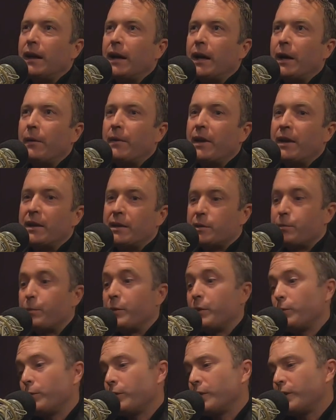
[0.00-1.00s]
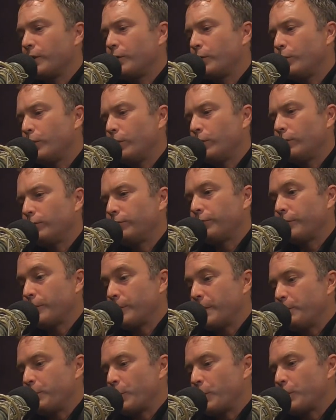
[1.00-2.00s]
And it's been really cool
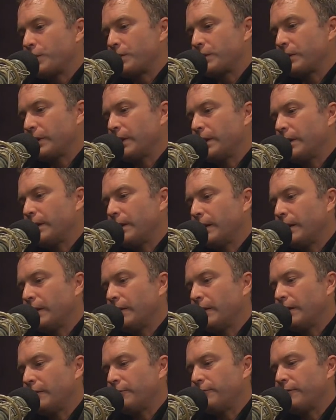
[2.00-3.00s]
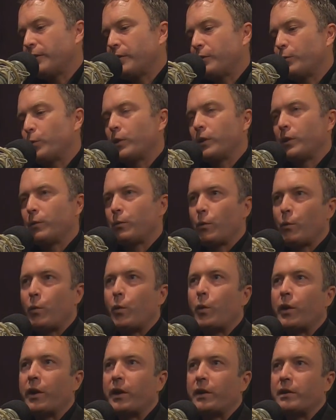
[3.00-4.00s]
for me personally. I found it really
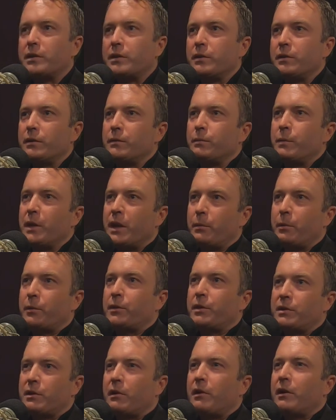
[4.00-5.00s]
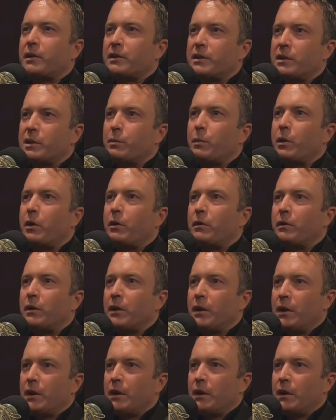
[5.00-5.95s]
rewarding to be able to talk to small